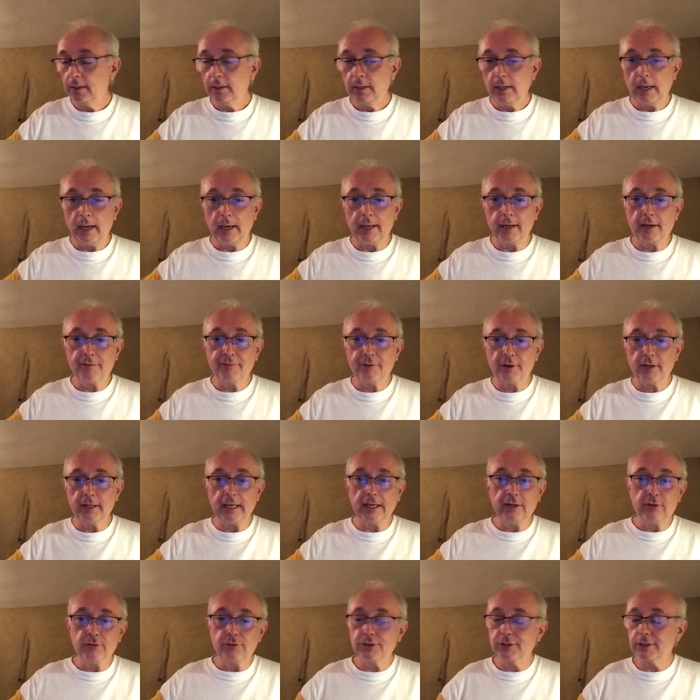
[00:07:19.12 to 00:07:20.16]
And I find it
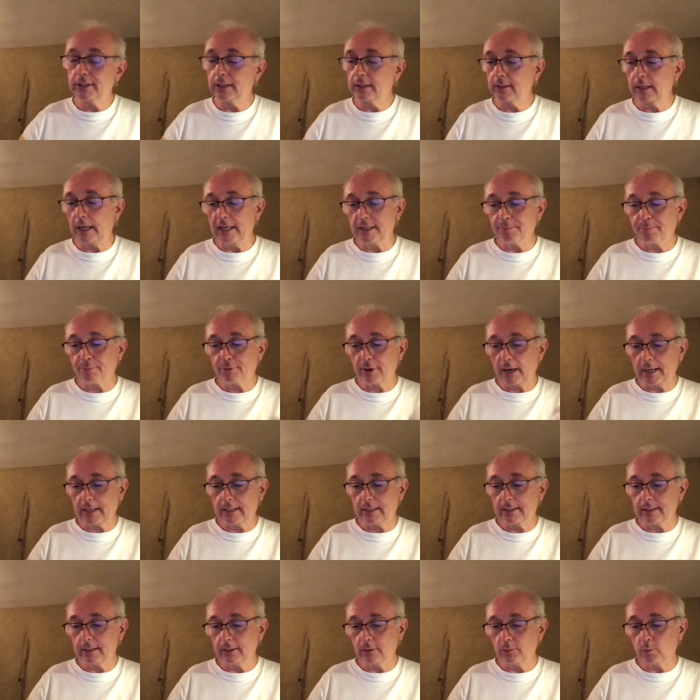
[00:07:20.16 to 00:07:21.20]
interesting that it's
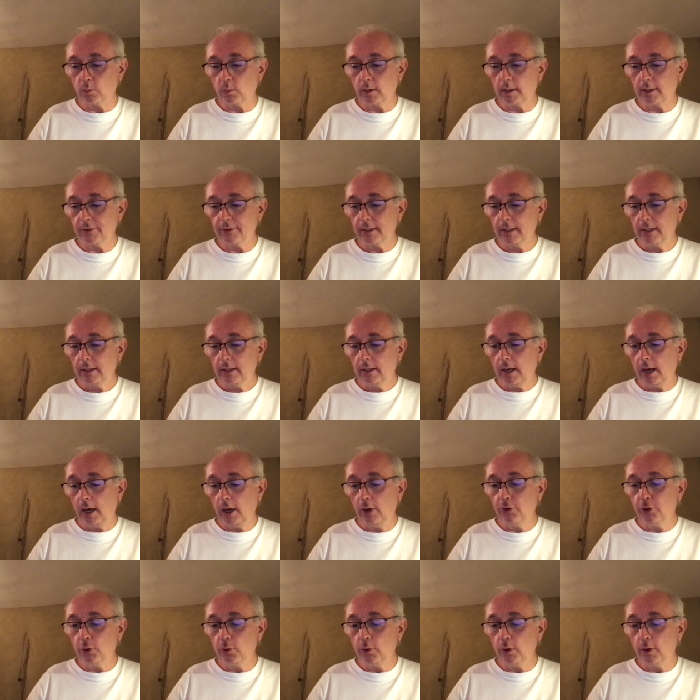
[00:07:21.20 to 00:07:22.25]
bracketed with, oh,
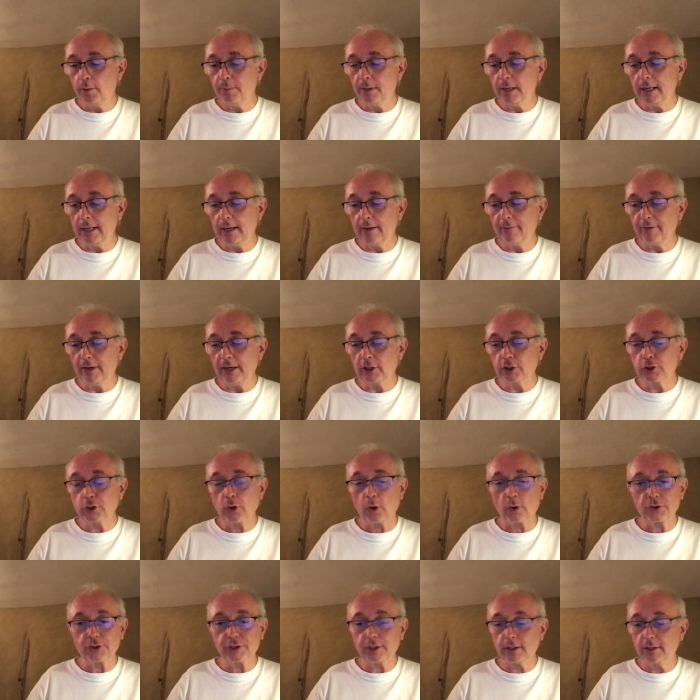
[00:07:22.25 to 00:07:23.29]
you who believe in
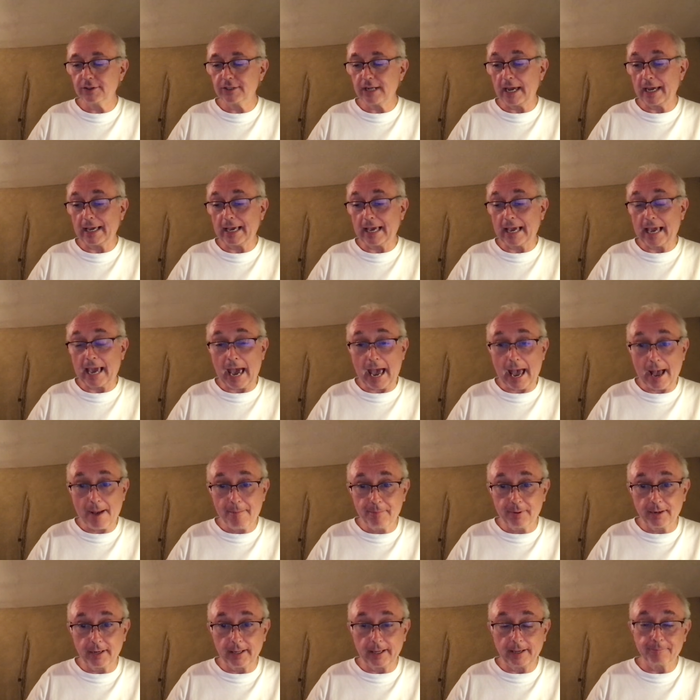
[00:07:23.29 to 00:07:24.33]
toxicants and
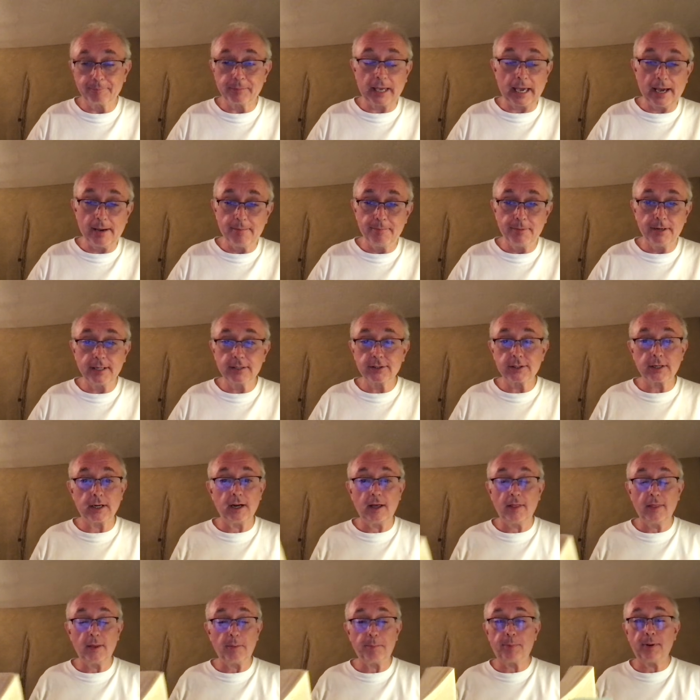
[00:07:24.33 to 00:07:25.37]
gambling. Gambling's
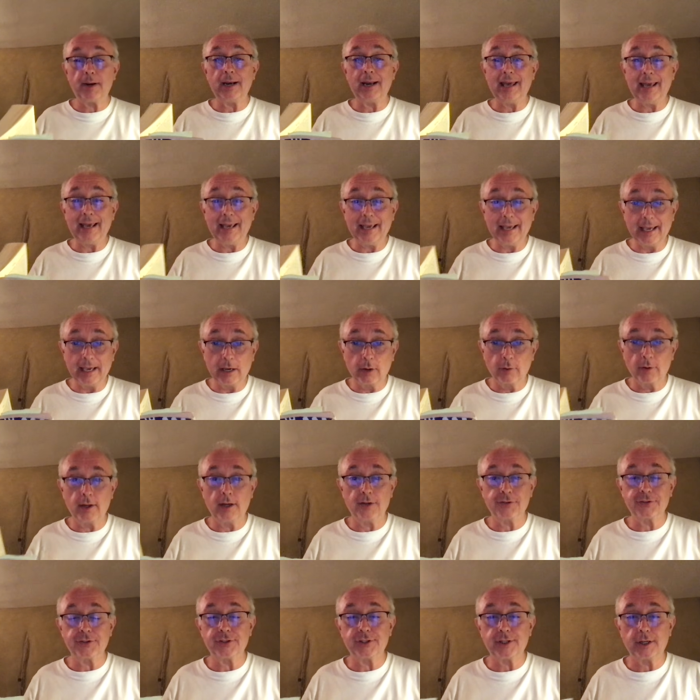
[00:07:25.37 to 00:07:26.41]
another plague on our
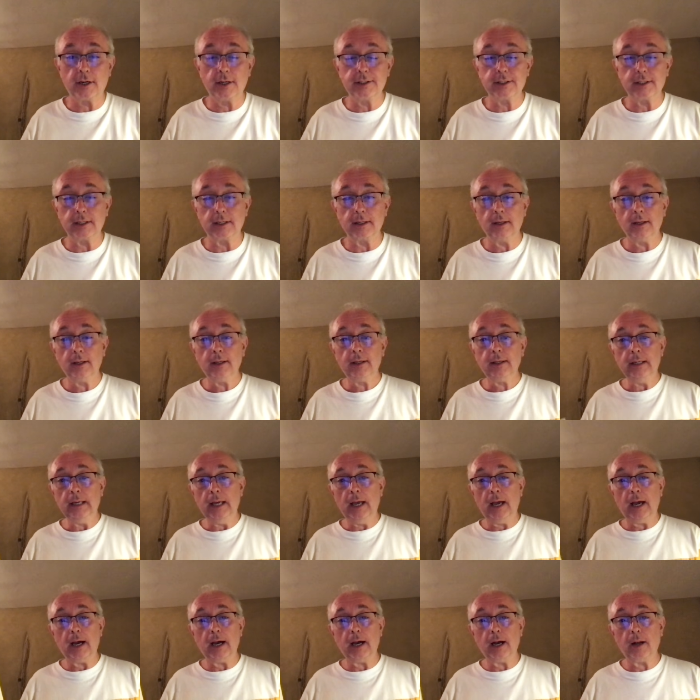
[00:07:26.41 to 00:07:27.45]
society,
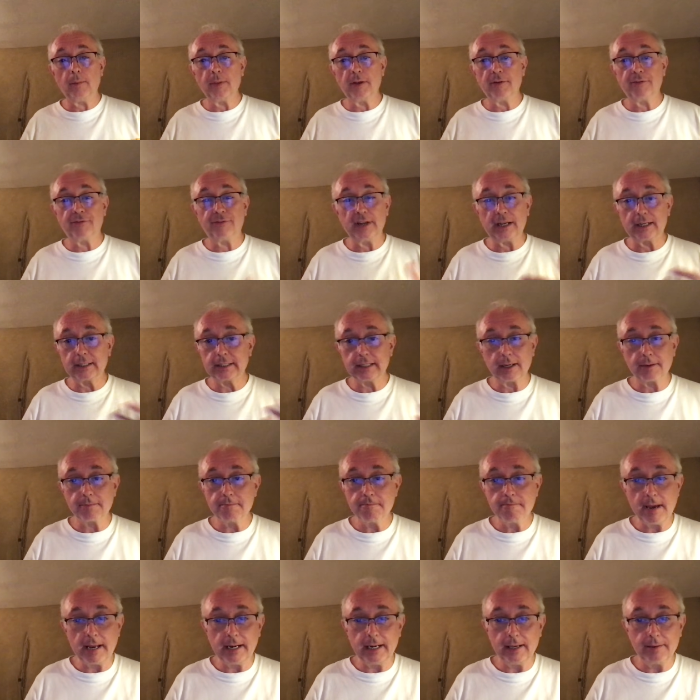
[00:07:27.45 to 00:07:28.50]
um, afflicting
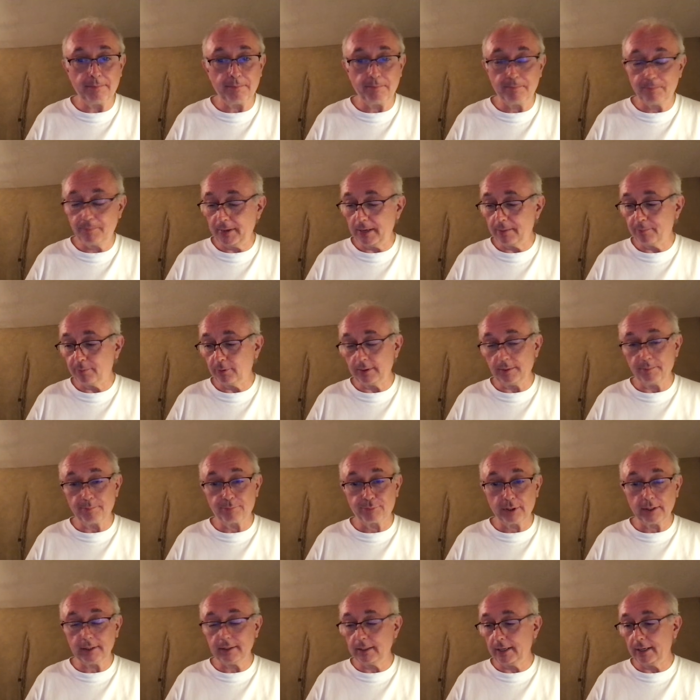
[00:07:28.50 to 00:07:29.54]
many people in
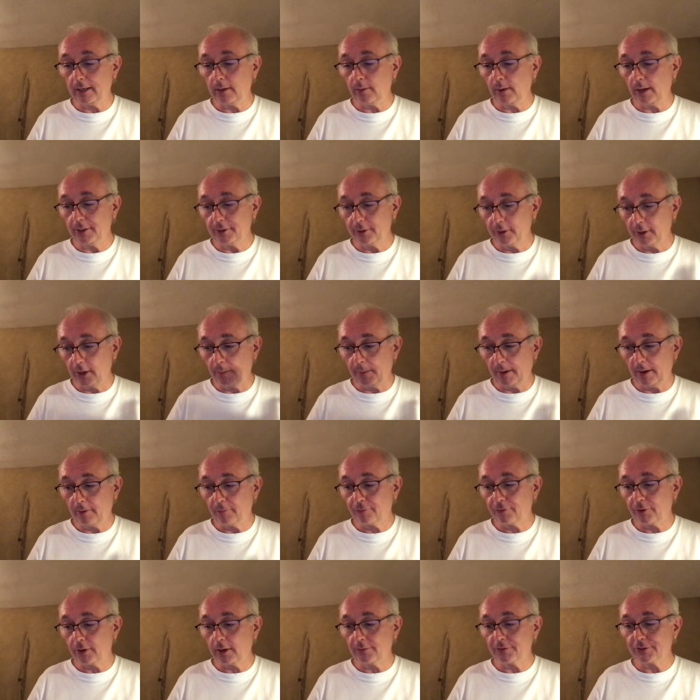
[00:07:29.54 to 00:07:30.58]
Britain anyway. I don't know about
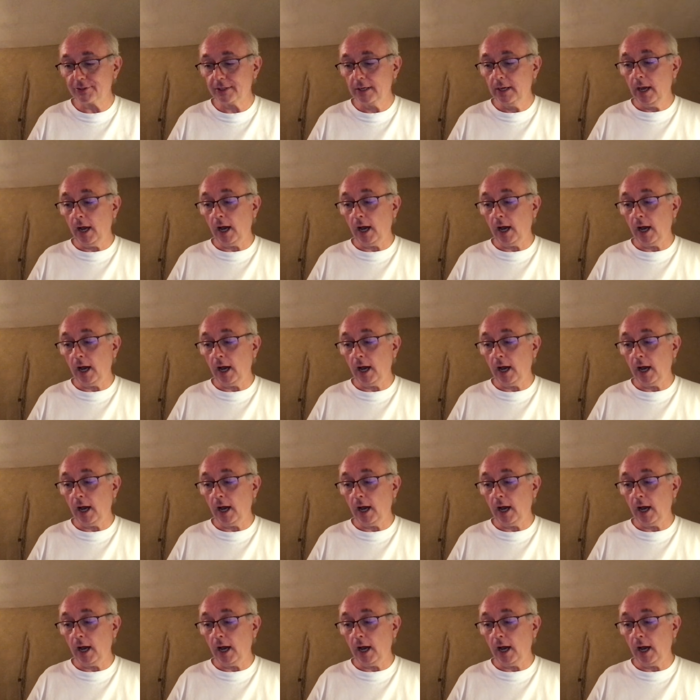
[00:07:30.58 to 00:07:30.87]
France.